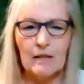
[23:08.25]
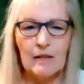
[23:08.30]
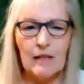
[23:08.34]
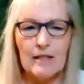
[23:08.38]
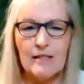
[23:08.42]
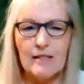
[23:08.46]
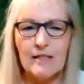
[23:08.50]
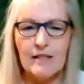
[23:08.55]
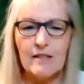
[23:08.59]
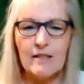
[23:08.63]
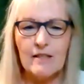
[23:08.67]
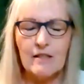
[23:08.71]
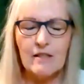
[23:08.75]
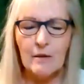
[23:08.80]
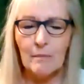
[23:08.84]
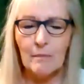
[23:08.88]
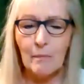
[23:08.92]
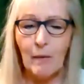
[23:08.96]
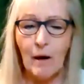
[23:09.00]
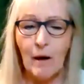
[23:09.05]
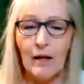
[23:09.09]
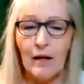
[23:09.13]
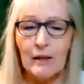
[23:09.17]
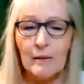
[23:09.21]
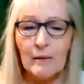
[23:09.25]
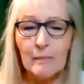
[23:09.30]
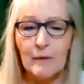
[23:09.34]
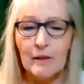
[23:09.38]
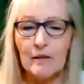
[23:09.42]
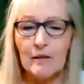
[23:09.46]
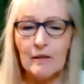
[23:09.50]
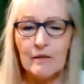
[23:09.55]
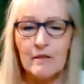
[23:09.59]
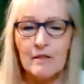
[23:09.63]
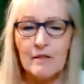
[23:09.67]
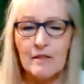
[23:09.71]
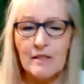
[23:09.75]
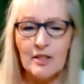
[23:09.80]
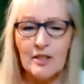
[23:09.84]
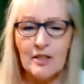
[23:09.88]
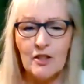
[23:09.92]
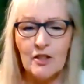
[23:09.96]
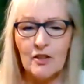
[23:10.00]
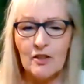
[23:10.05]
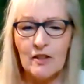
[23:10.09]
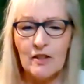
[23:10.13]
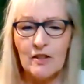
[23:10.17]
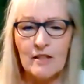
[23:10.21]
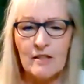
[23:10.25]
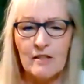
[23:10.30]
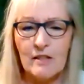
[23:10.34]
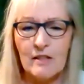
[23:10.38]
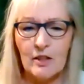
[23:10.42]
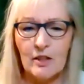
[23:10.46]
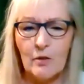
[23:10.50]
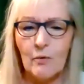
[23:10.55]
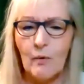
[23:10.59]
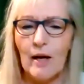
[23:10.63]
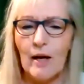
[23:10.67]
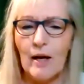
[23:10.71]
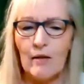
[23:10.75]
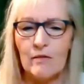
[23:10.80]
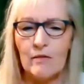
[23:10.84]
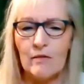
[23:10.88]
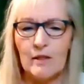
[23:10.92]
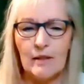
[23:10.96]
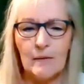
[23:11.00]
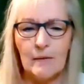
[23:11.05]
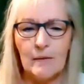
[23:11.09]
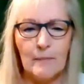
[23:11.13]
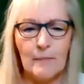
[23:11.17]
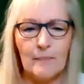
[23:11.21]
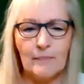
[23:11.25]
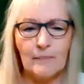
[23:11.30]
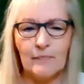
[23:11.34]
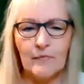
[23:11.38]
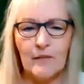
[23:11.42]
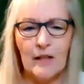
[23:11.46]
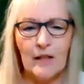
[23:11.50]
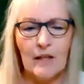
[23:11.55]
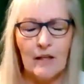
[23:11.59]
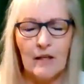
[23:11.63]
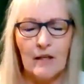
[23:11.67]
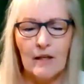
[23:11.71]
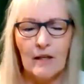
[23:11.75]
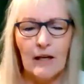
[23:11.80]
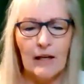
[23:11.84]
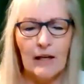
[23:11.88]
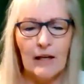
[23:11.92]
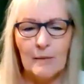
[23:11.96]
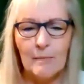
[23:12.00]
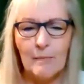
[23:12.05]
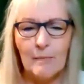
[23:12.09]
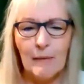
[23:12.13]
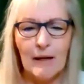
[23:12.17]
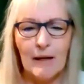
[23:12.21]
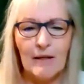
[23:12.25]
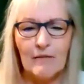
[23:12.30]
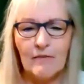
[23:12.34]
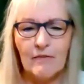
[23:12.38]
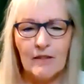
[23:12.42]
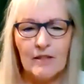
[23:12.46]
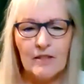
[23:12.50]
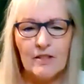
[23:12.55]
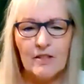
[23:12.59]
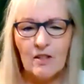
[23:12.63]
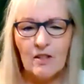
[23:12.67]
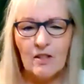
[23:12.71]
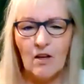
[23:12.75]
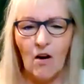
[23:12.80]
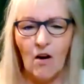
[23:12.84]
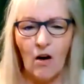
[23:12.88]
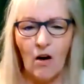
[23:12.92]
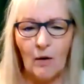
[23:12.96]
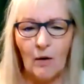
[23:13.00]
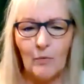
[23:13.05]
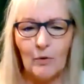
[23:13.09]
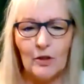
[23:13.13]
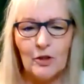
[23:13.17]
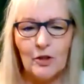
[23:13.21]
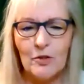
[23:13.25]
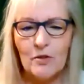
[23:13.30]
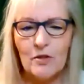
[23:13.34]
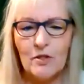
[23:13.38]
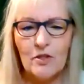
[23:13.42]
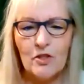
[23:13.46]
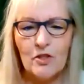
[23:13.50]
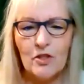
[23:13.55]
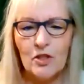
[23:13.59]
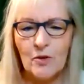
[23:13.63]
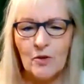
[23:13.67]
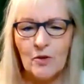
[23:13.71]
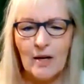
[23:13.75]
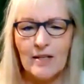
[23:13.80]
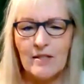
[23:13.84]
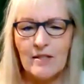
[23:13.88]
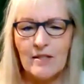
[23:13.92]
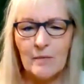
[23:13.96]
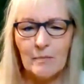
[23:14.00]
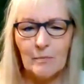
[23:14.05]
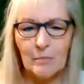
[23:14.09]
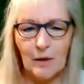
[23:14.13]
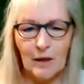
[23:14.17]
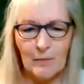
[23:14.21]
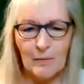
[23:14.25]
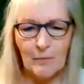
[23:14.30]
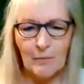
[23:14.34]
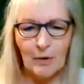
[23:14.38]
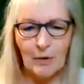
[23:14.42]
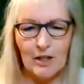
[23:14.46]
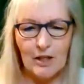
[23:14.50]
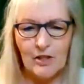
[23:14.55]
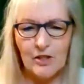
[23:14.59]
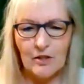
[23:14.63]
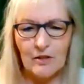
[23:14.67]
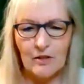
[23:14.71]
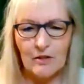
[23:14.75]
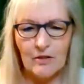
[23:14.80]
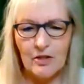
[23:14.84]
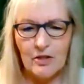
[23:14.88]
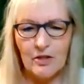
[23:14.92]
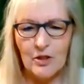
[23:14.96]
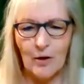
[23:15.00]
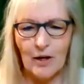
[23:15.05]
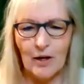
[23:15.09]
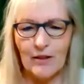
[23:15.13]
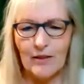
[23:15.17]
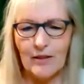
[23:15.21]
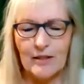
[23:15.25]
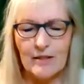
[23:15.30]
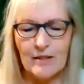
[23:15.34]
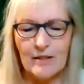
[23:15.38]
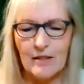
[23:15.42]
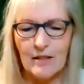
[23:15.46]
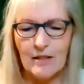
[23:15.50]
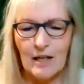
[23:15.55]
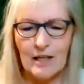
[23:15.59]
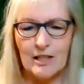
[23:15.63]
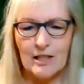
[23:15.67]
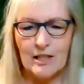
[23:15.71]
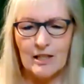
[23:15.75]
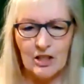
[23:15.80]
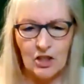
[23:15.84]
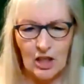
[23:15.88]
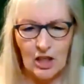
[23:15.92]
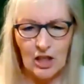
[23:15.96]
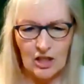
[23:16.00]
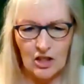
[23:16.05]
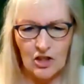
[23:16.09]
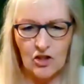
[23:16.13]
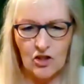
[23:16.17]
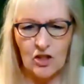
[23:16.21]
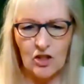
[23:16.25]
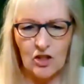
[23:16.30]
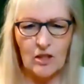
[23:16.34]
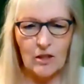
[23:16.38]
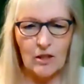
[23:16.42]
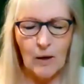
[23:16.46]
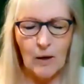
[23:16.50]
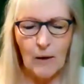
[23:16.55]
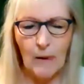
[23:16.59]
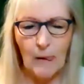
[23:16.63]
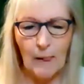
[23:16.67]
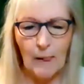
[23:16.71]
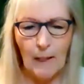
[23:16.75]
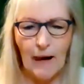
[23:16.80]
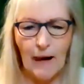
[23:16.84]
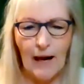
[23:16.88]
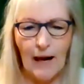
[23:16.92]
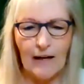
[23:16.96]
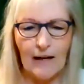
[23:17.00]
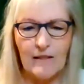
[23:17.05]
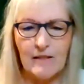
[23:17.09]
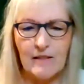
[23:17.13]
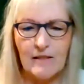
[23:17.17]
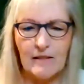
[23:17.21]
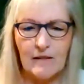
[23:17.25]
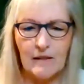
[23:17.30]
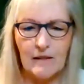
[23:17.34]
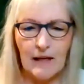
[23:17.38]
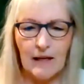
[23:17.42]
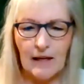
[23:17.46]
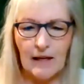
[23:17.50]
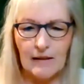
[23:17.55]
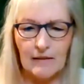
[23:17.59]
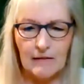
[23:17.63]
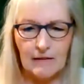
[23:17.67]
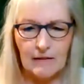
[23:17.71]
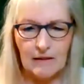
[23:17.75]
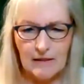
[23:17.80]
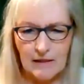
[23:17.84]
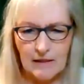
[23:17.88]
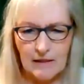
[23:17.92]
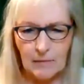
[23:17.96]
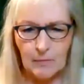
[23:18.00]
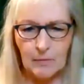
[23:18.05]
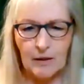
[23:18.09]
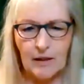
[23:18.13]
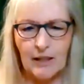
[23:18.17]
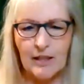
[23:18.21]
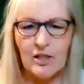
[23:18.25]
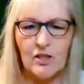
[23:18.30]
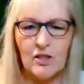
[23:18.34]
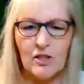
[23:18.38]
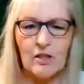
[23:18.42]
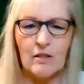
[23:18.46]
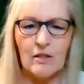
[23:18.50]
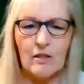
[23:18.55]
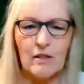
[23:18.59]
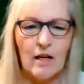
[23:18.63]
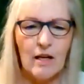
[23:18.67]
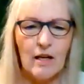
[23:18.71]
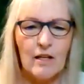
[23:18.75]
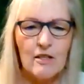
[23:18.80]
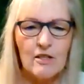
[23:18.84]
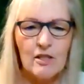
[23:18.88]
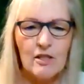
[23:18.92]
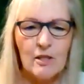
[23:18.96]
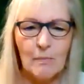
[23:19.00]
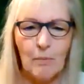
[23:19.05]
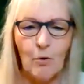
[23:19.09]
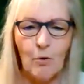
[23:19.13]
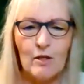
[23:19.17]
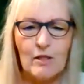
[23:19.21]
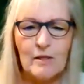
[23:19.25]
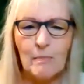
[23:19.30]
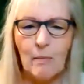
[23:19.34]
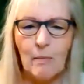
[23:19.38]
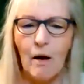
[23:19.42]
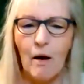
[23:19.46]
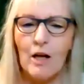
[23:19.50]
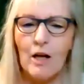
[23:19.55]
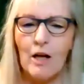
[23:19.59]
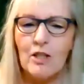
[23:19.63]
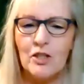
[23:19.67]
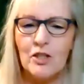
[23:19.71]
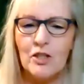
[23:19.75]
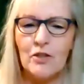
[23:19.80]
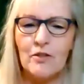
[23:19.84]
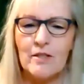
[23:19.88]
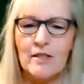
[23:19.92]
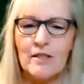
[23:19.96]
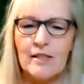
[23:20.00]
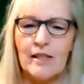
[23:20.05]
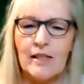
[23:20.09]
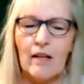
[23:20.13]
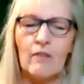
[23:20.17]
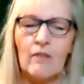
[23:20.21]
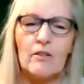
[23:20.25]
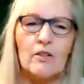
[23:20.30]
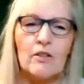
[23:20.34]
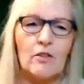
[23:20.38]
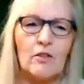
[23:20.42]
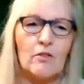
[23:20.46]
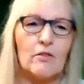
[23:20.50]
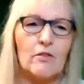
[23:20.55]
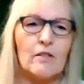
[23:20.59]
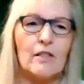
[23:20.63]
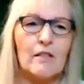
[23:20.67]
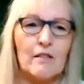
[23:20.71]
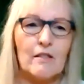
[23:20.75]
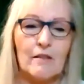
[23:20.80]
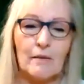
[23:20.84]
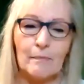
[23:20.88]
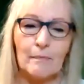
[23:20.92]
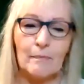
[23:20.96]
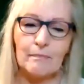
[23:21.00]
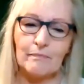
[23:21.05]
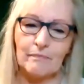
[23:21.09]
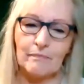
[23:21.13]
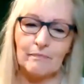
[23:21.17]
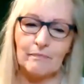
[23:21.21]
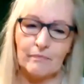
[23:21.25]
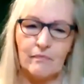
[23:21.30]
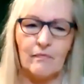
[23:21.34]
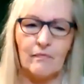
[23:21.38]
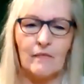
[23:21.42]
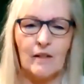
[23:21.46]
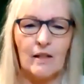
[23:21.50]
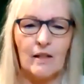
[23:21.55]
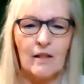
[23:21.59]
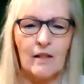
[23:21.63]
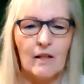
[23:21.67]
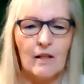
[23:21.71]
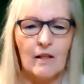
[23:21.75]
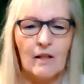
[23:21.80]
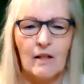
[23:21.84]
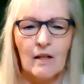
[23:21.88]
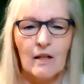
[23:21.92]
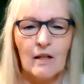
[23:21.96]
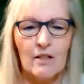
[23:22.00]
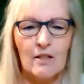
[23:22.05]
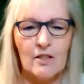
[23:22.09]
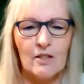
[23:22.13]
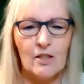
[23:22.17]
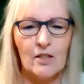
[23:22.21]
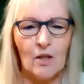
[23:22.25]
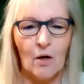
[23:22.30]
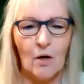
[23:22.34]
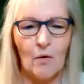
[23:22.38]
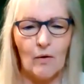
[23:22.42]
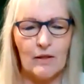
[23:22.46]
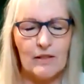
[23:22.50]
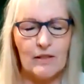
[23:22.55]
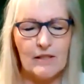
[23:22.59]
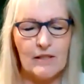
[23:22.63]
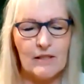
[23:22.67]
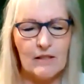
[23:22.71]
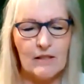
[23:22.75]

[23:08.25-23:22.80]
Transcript: assists embodiment, centeredness, and grounding. And the benefits are reduces stress and blood pressure, strengthens digestion and assimilation, supports posture and skeletal system. So,